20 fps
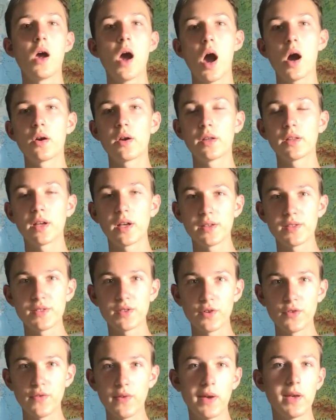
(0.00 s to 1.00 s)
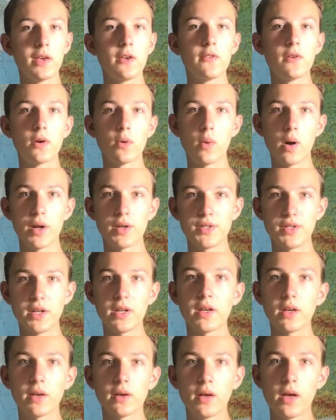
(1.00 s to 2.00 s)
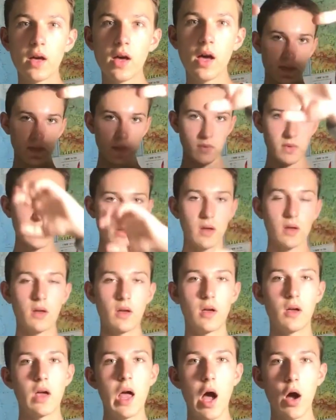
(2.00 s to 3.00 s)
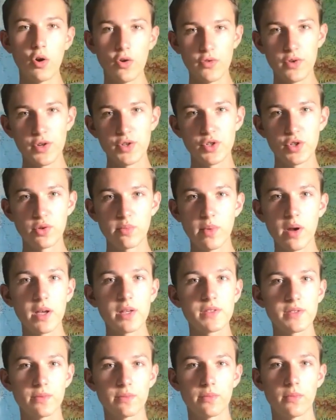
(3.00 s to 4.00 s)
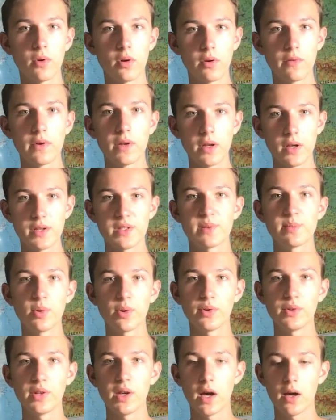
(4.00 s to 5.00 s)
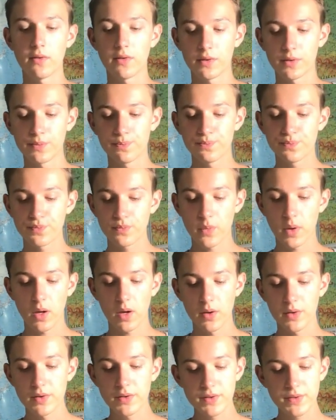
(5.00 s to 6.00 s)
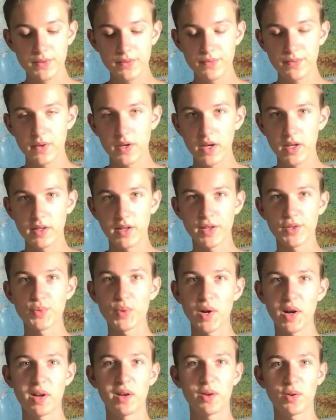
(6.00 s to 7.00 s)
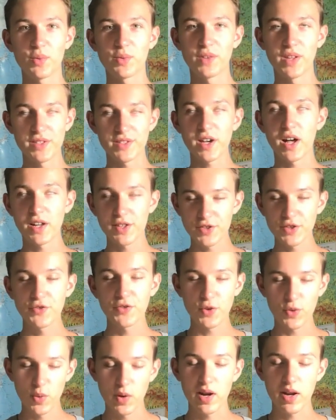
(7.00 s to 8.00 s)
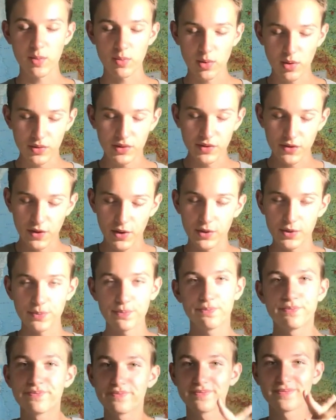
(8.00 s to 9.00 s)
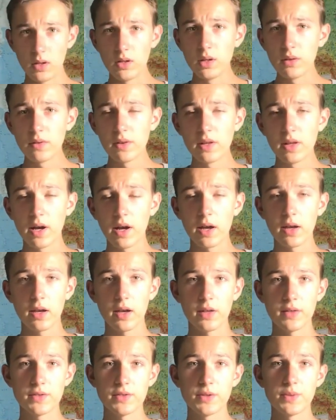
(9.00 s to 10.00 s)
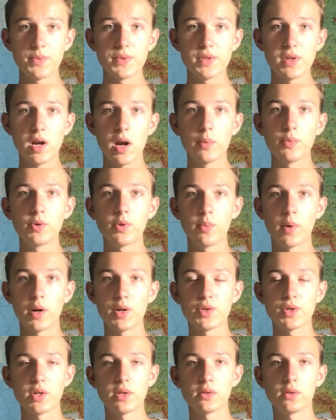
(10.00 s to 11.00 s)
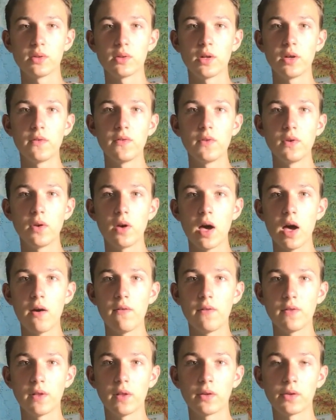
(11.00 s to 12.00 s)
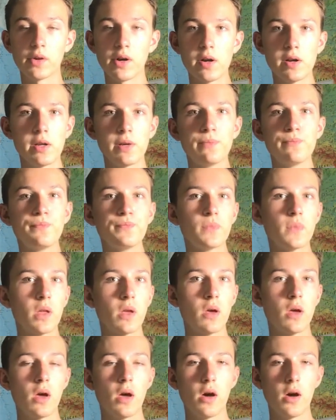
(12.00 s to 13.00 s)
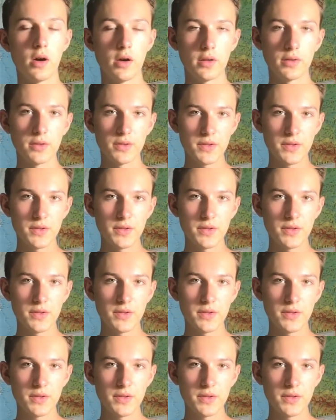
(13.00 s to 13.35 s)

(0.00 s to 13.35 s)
Alright guys, so thank you for watching. I will for sure make some more videos about the iPhone, because that's also for what I bought the phone. Leave a like and subscribe to my channel if you haven't already, and